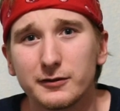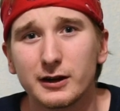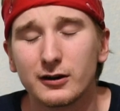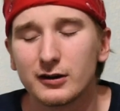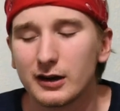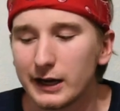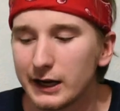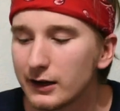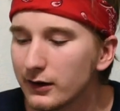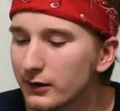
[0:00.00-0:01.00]

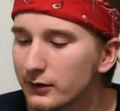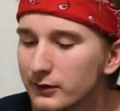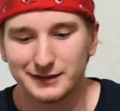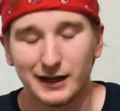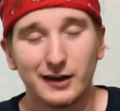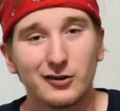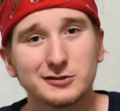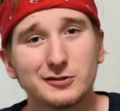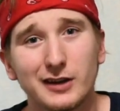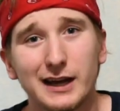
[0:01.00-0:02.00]
Fahrenheit. I
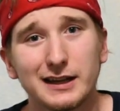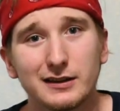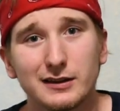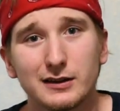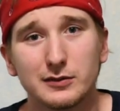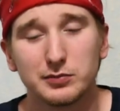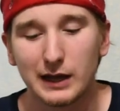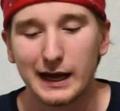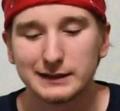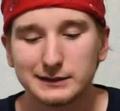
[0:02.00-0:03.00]
also had the
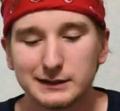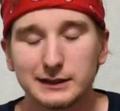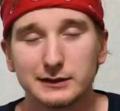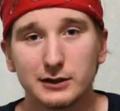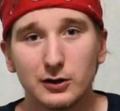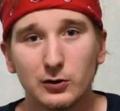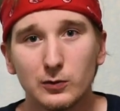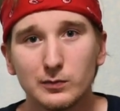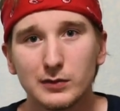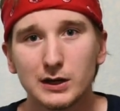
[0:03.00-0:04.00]
plastic
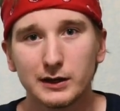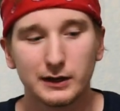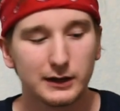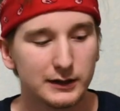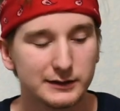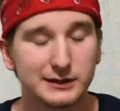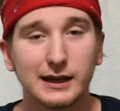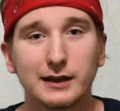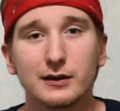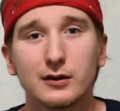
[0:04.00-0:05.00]
dome uh,
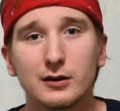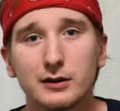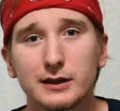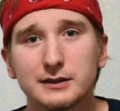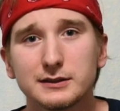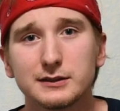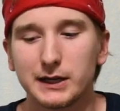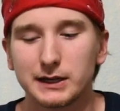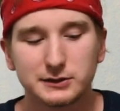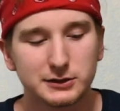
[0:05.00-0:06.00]
setting on this,
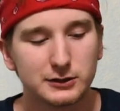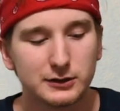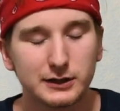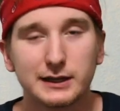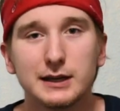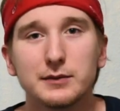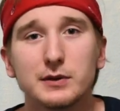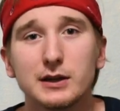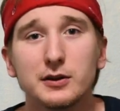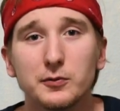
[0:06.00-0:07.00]
making sure to keep
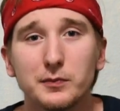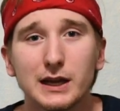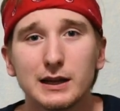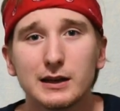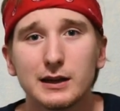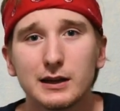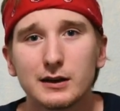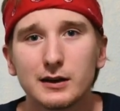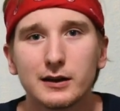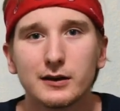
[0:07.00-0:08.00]
the humidity
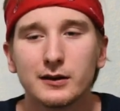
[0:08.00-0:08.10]
in it.